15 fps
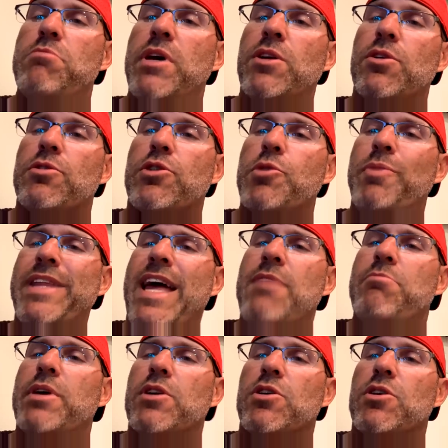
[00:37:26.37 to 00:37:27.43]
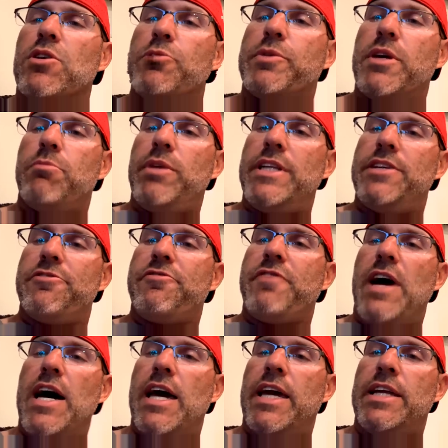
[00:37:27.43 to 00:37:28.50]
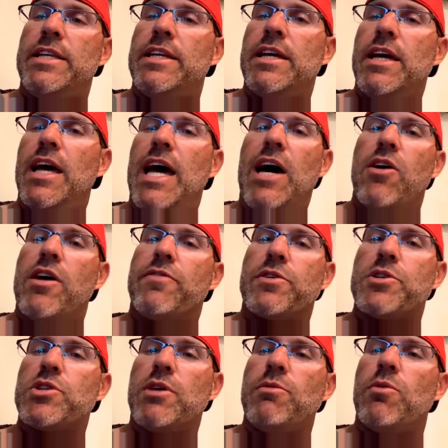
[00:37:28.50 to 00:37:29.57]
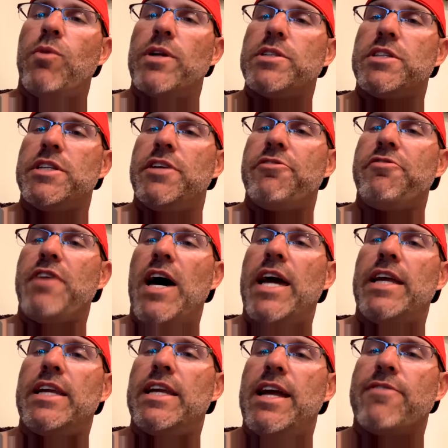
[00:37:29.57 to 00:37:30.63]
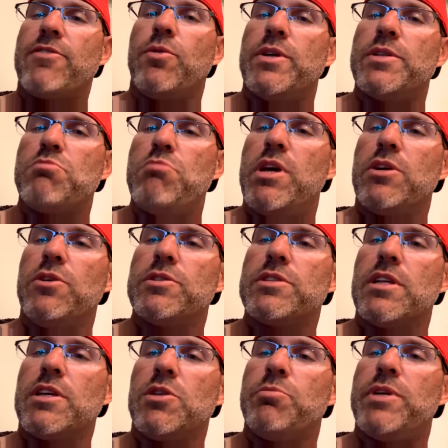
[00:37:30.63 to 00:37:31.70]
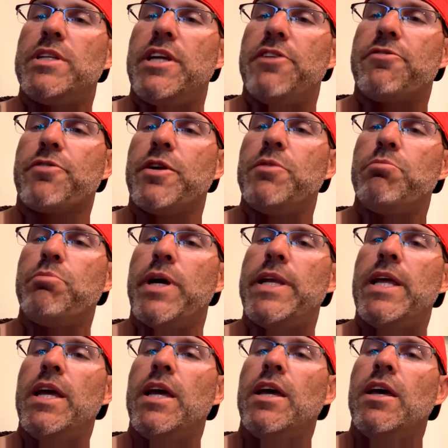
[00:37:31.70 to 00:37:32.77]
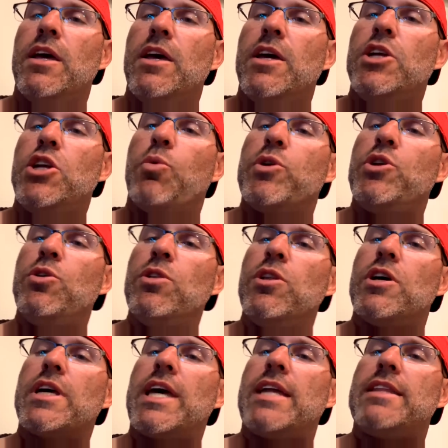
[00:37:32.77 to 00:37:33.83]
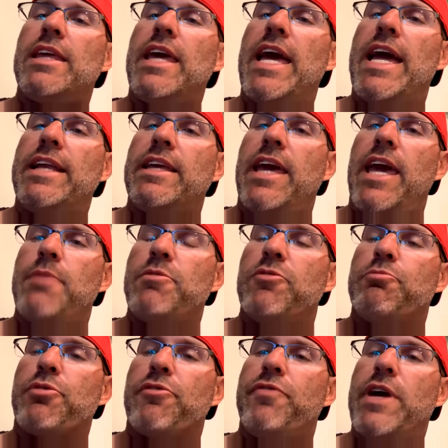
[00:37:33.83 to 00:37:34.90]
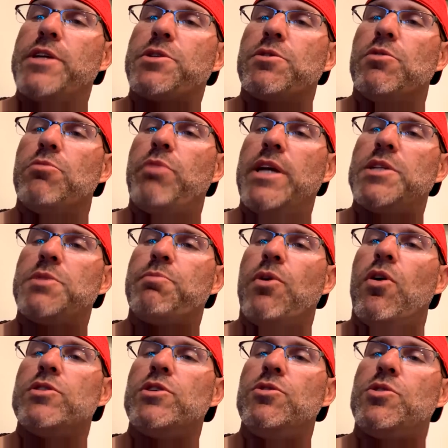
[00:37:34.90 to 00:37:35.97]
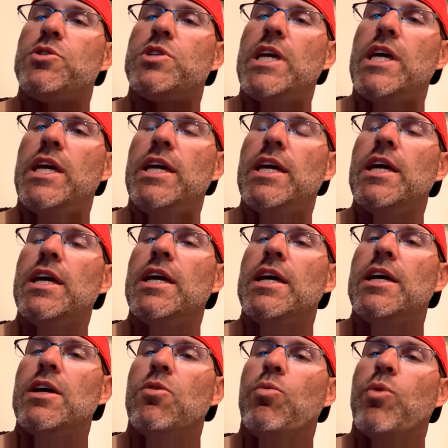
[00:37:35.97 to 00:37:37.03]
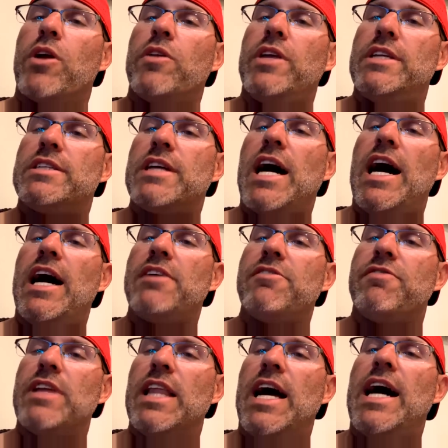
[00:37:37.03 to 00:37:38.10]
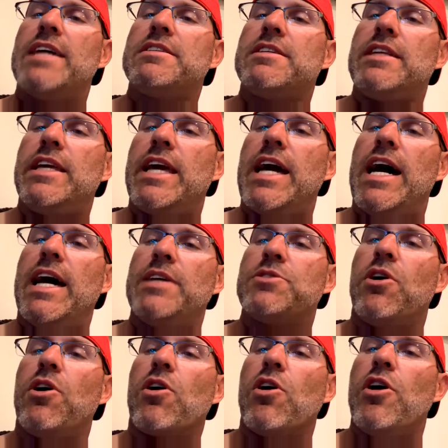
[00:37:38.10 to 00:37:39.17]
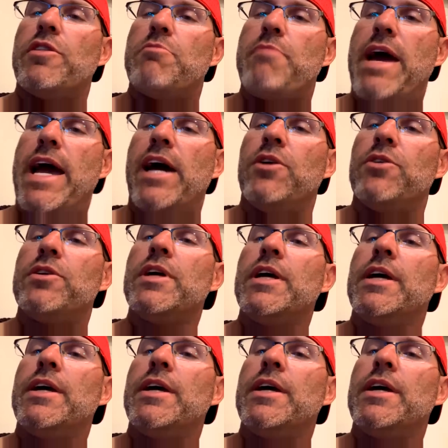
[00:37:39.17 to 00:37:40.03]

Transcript: middle group, and that middle group can be defined however someone wants to define it. Everyone's middle is a little bit different. But, when you look at the end game of professional baseball and you see where these high velocity guys are on the mound,